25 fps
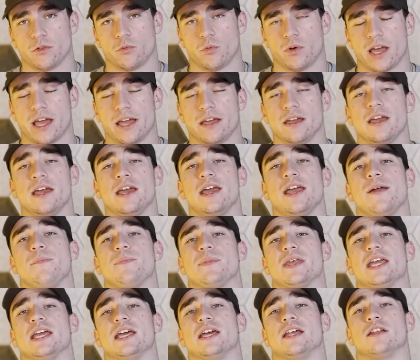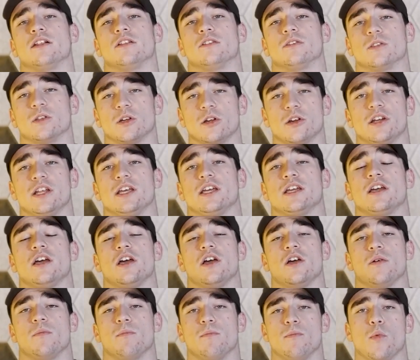the way, in learning
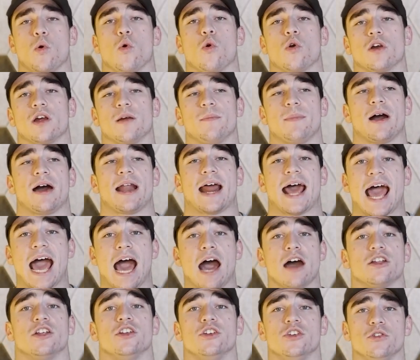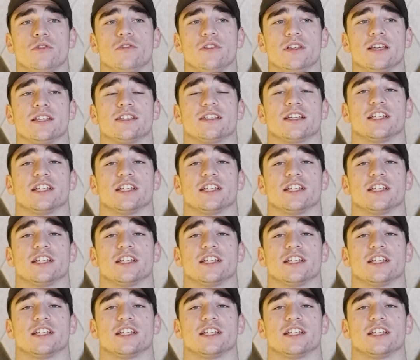more about how to do this,